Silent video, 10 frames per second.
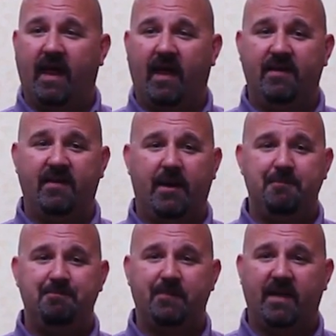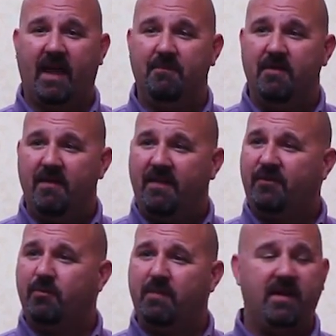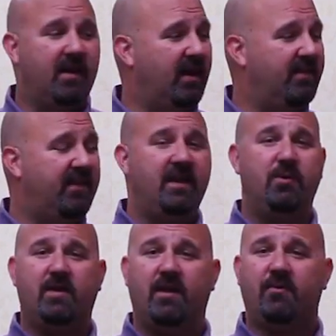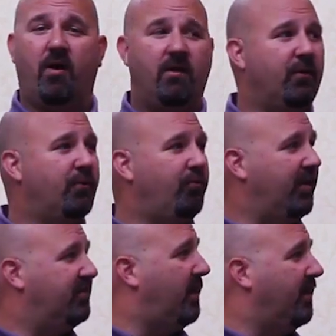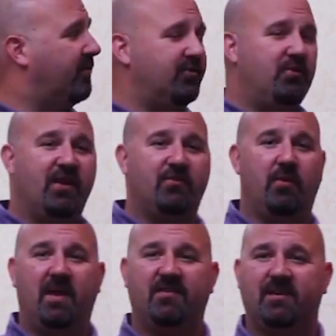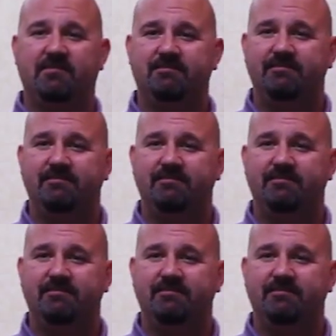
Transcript: And again, thanks for being here. And thank you again to all of our great sponsors. You guys are amazing.